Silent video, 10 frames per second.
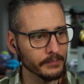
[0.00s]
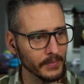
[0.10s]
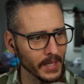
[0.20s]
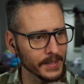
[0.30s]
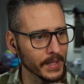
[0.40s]

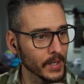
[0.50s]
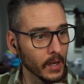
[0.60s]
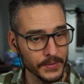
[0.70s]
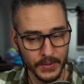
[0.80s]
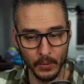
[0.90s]
and then
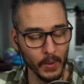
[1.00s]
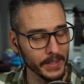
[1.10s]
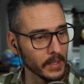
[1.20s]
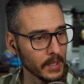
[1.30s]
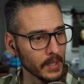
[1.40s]
also what
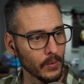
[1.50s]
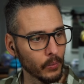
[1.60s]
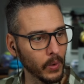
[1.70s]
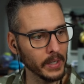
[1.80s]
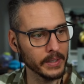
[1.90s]

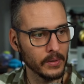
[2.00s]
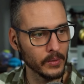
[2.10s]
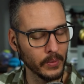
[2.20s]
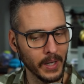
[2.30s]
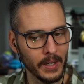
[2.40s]
what
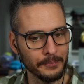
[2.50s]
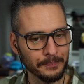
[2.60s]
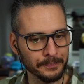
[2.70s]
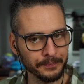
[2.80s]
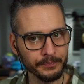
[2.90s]
you um,
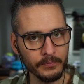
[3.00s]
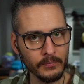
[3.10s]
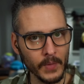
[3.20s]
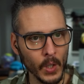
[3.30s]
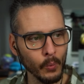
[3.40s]

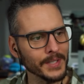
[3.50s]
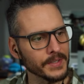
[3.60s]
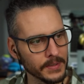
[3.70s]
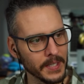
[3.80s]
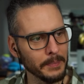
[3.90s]
what's
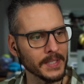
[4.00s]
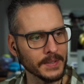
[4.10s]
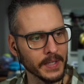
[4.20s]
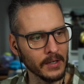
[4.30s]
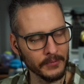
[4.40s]
the tipping
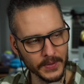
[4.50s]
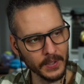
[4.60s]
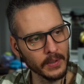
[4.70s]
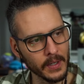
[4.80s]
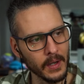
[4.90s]
scale for
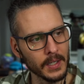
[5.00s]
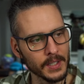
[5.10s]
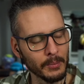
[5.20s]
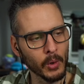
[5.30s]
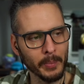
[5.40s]
turning on the
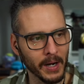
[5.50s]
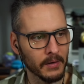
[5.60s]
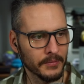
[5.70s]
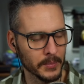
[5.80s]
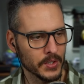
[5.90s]
more
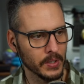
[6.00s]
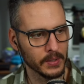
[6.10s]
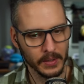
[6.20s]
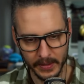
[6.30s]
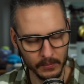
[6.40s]
powerful machine?
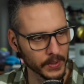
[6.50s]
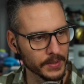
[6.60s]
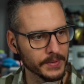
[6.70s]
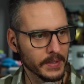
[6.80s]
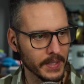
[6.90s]
Like when you
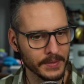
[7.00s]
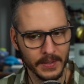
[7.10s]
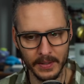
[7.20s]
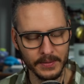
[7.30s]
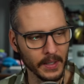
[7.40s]
say
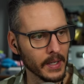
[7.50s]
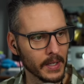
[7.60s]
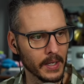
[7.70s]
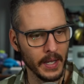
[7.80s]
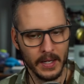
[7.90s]
testing, is it
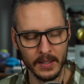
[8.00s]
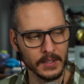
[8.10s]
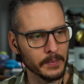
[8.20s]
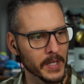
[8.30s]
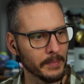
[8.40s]
hey I'm going to
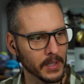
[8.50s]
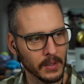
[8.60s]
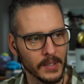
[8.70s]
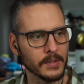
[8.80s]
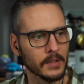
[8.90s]
spin up a
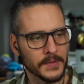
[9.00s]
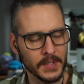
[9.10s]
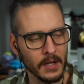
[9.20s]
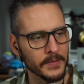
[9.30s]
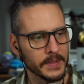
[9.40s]
cluster of
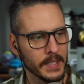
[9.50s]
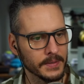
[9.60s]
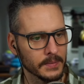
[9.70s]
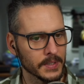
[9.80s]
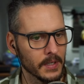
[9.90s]
stuff and test
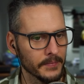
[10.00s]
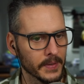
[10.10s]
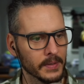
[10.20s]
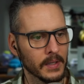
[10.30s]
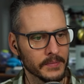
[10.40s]
some stuff?
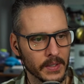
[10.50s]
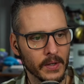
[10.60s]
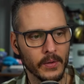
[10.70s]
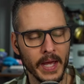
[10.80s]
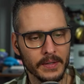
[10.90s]
I'd love to
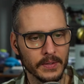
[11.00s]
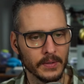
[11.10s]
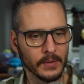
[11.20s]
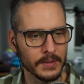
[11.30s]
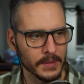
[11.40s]
know that
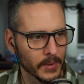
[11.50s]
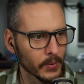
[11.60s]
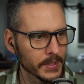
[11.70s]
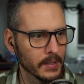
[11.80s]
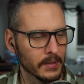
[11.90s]
too because I'm
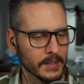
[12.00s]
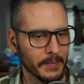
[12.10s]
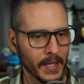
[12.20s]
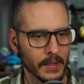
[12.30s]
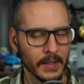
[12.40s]
always curious
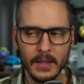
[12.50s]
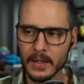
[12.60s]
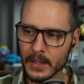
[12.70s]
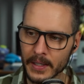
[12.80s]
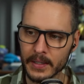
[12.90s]
about
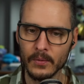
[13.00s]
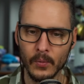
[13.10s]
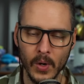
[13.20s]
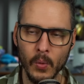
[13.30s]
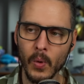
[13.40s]
like
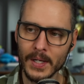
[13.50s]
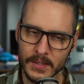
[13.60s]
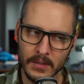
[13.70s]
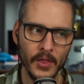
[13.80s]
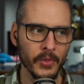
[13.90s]
what what's
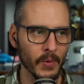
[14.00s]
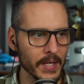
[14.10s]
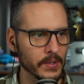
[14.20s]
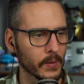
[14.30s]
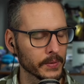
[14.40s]
the
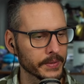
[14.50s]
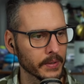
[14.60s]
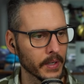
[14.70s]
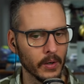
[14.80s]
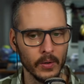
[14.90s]
threshold to
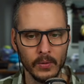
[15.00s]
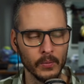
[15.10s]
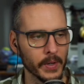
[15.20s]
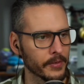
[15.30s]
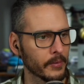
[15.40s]
go
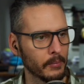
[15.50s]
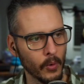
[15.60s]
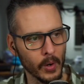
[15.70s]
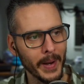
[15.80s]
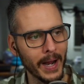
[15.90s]
with
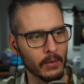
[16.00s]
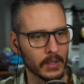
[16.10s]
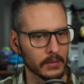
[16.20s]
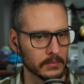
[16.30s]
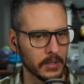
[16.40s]
more power
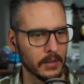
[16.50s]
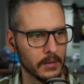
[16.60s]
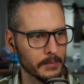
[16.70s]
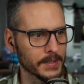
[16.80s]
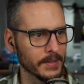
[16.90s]

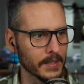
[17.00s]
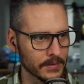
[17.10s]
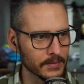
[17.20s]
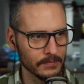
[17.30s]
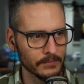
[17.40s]

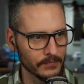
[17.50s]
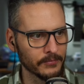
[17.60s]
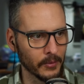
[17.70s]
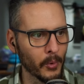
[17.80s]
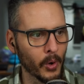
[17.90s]
besides
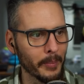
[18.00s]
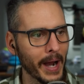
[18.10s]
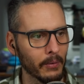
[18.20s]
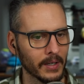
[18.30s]
for more power.